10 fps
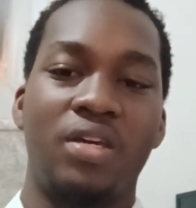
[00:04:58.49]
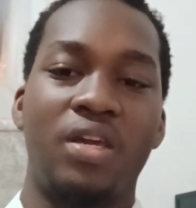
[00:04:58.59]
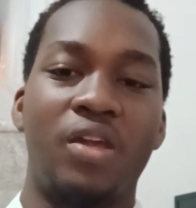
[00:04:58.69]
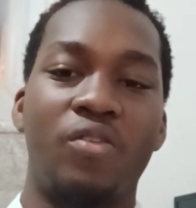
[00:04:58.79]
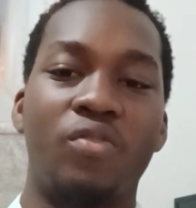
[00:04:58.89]

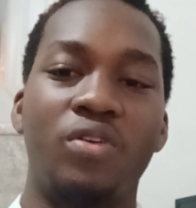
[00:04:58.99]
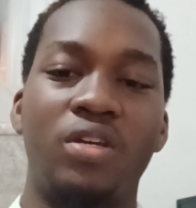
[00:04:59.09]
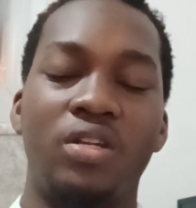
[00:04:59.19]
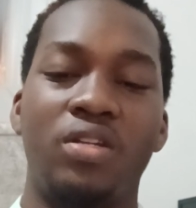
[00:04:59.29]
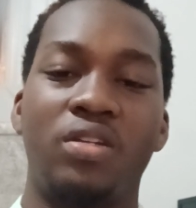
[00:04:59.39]
in
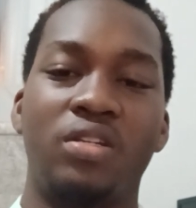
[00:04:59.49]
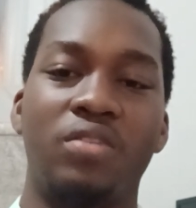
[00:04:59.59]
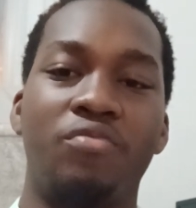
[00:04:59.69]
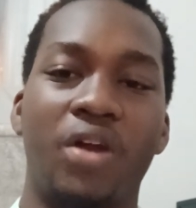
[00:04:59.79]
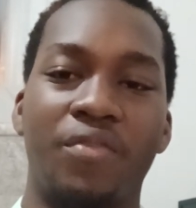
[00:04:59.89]
knowing the
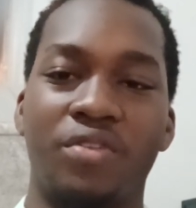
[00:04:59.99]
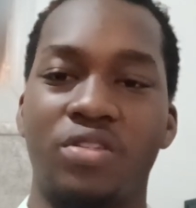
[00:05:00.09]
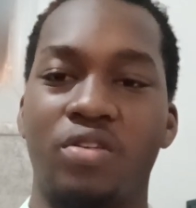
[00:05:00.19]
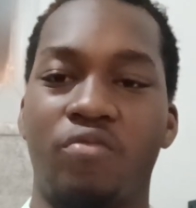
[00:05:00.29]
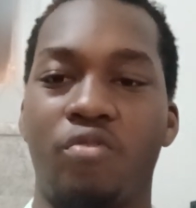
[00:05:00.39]

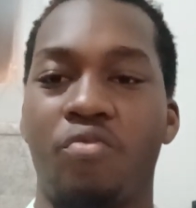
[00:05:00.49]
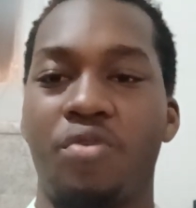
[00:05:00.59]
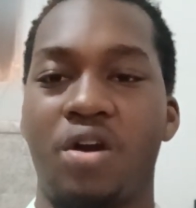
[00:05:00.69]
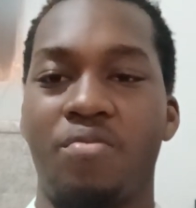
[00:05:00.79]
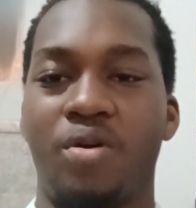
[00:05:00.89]
gravity of what we
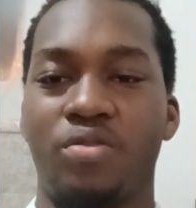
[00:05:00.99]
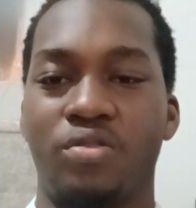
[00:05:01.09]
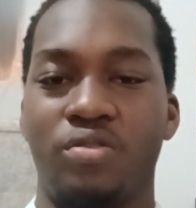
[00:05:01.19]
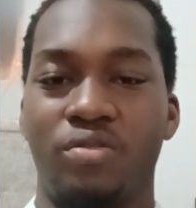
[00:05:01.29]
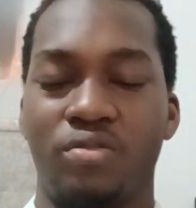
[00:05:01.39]
are about to
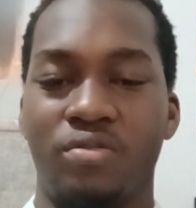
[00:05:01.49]
do.